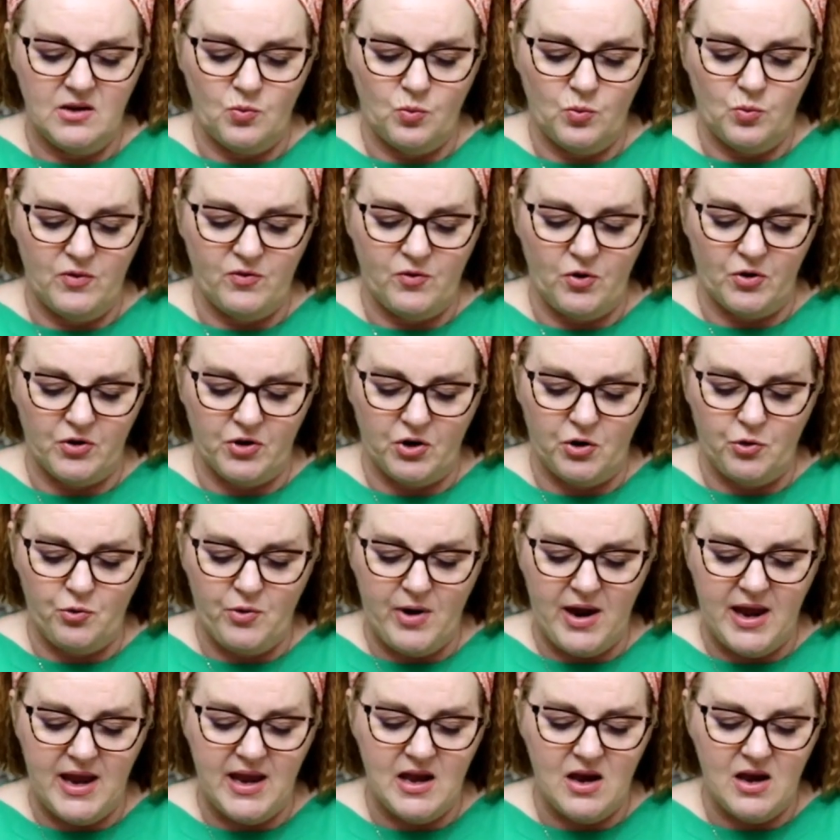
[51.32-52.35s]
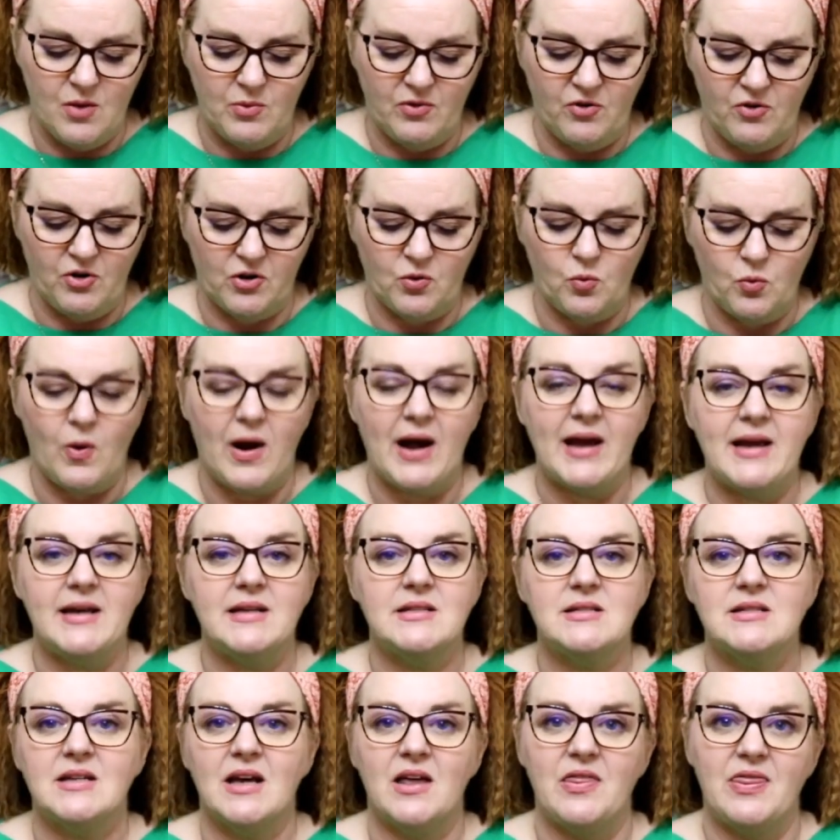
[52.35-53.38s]
we've got a grey and we've got a
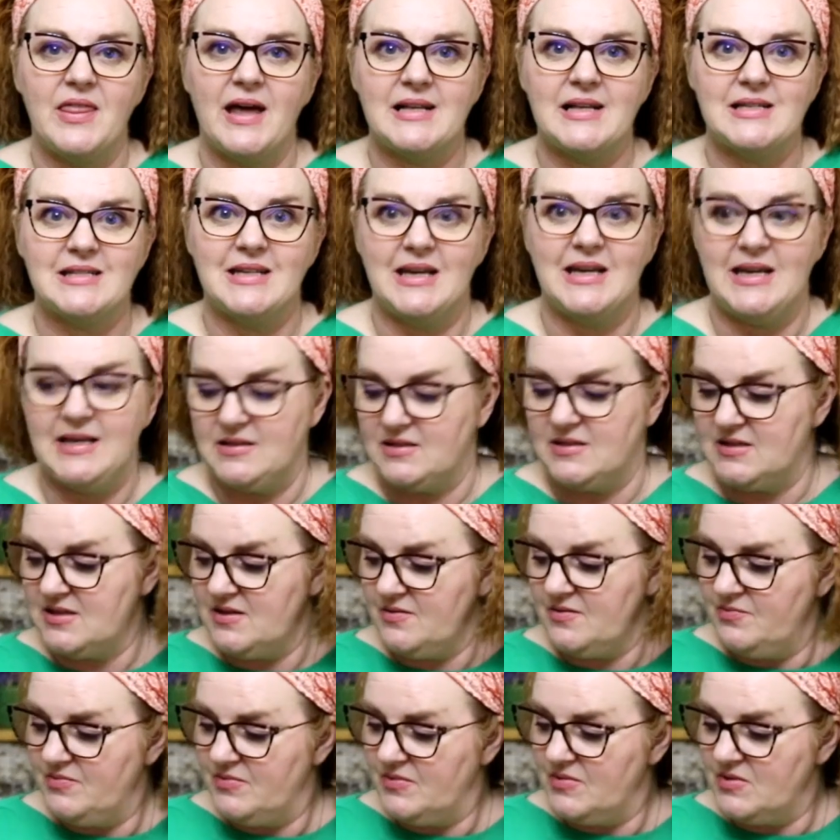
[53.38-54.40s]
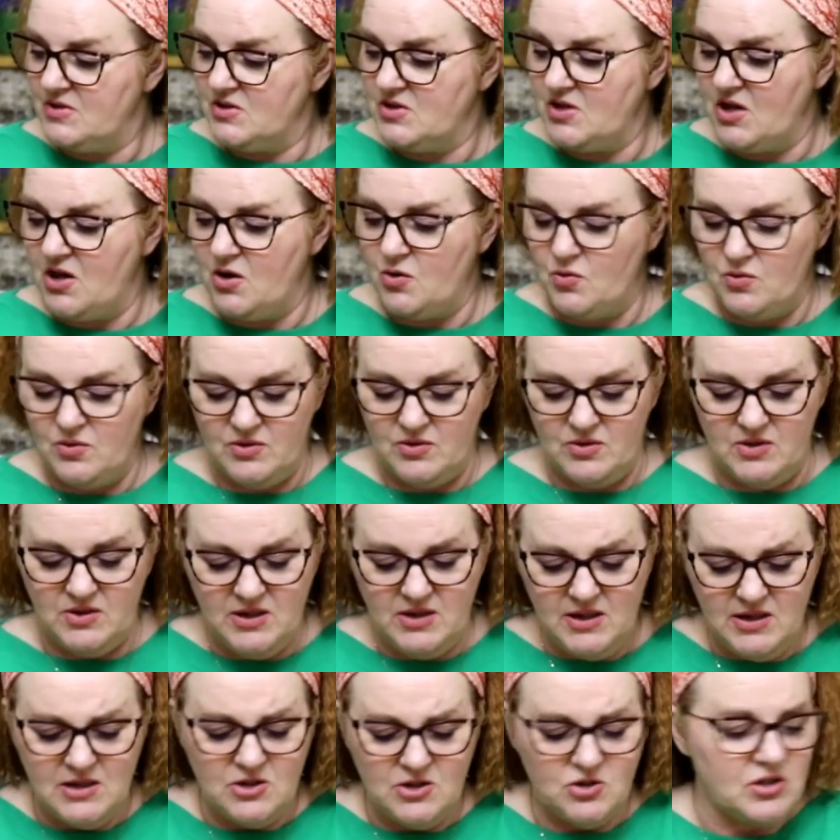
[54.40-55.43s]
white and that's it. So
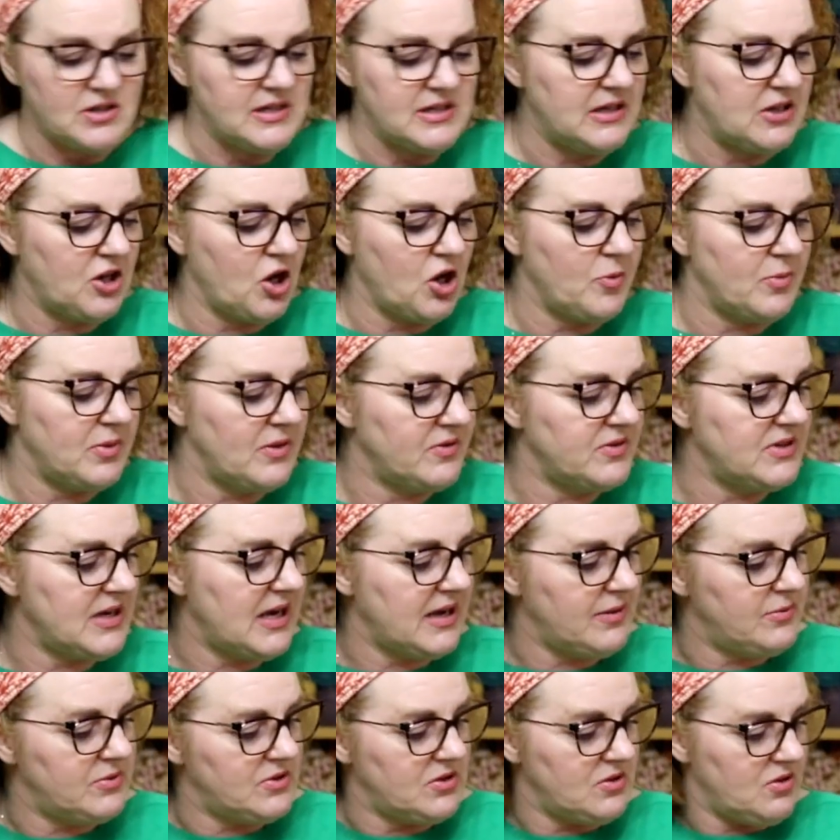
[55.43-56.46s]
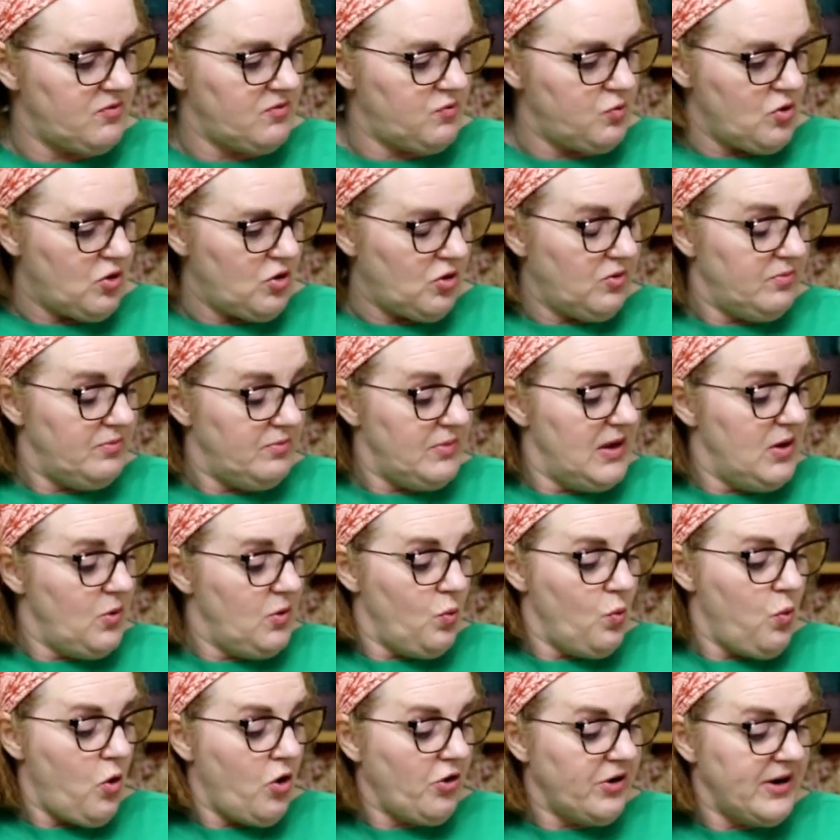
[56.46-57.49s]
you just need a couple of types of wool,
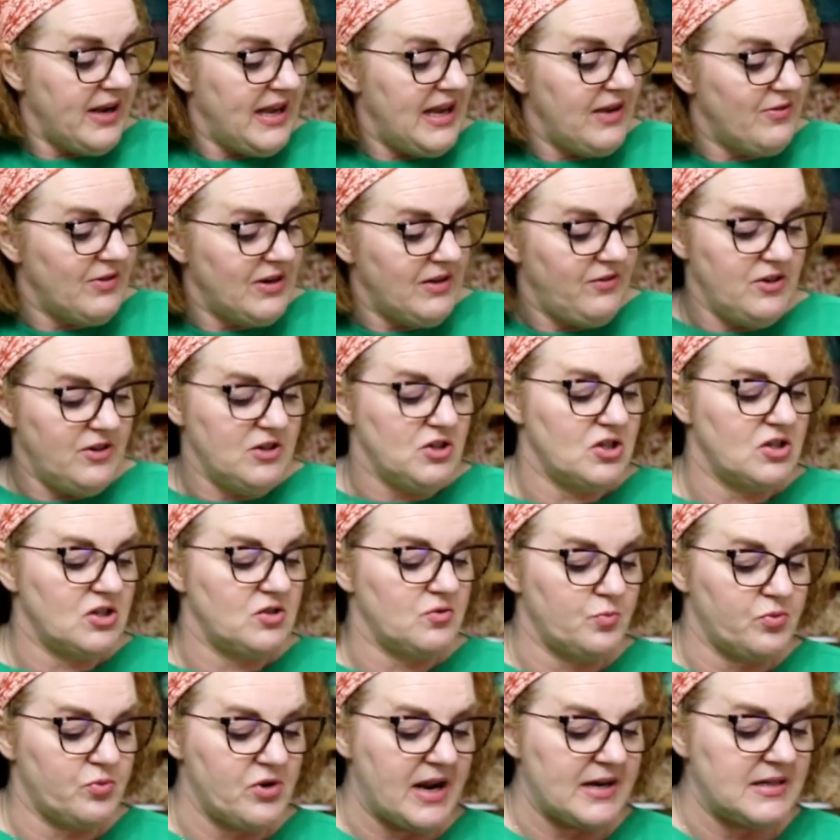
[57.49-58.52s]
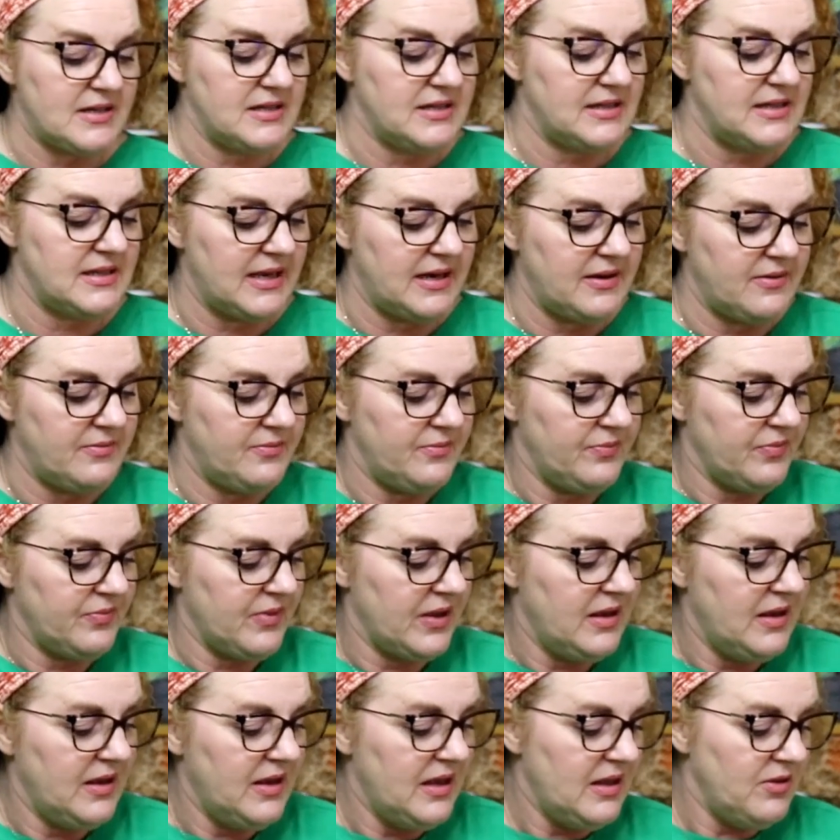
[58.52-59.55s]
one even if you're just practising.
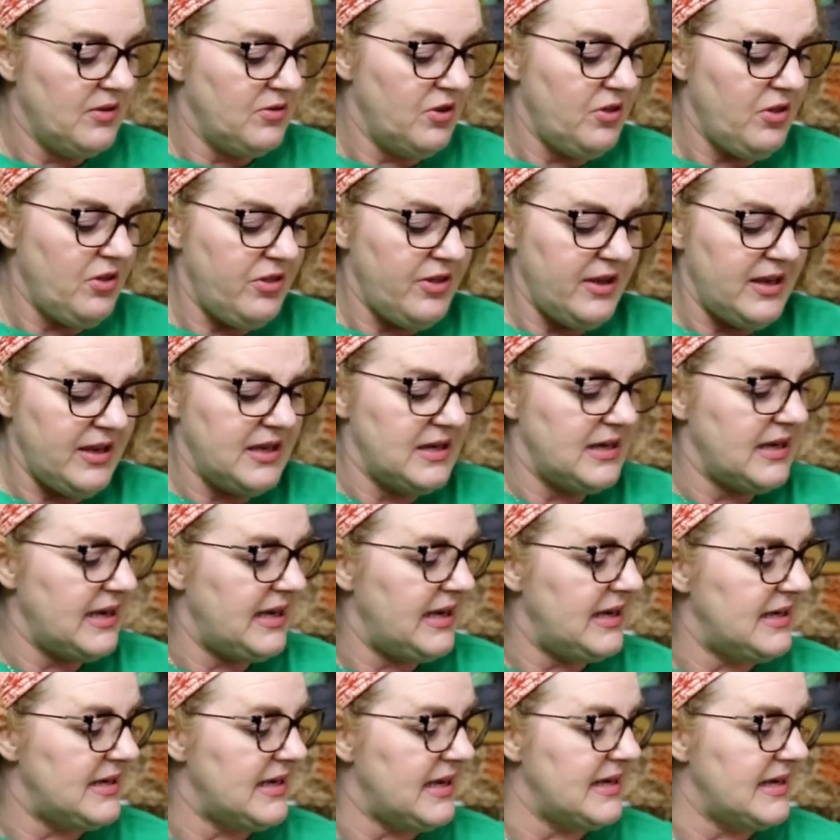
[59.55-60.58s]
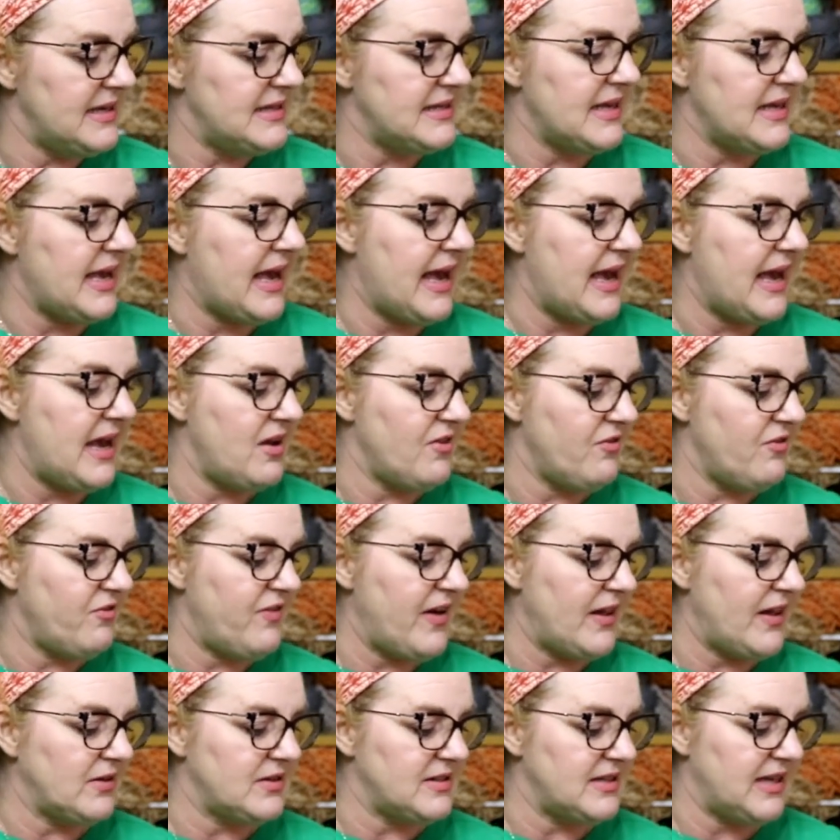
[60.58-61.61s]
The other thing you need is a
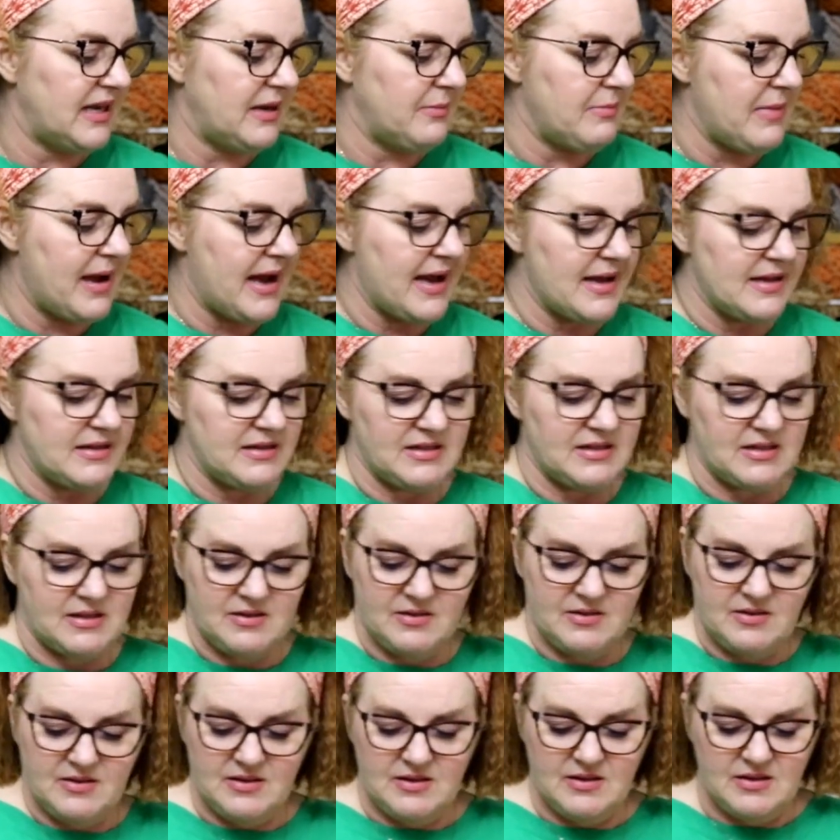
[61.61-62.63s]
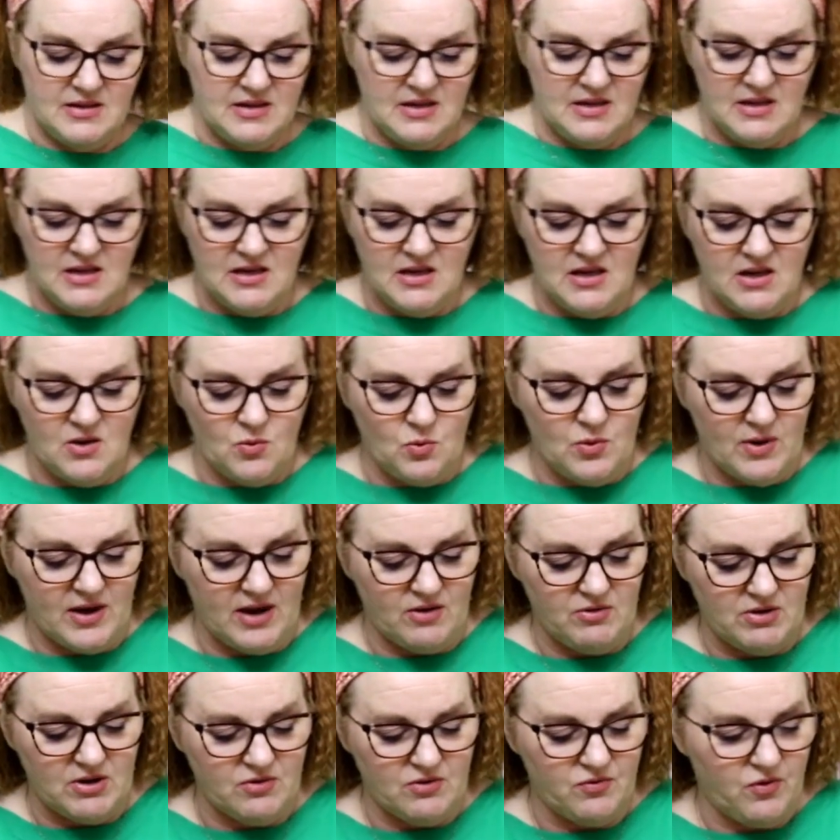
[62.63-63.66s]
felting mat. We'll
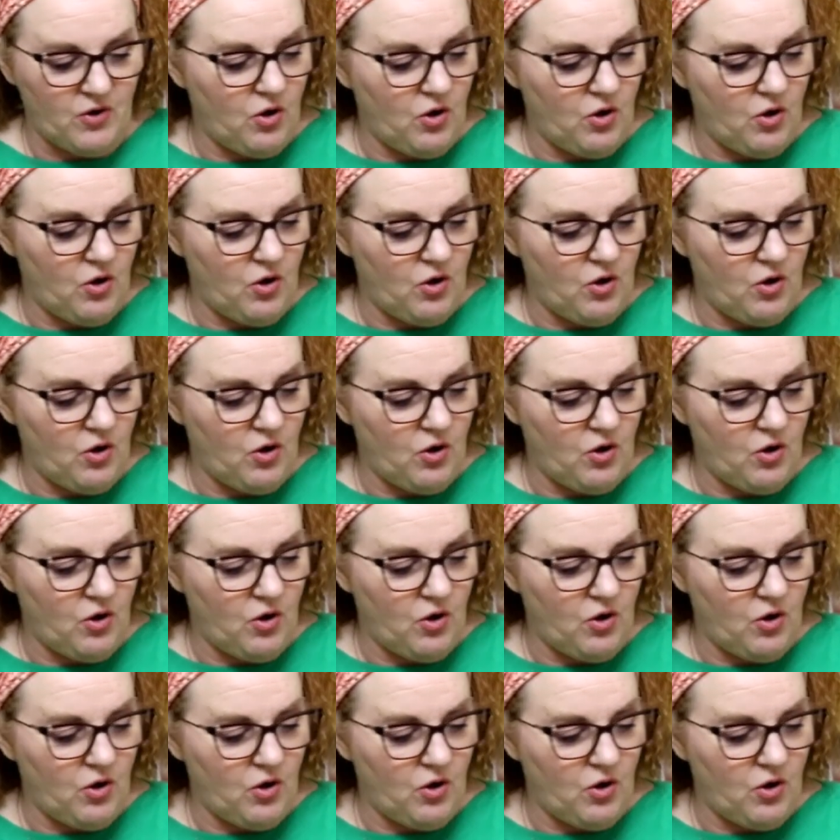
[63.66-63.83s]
get rid of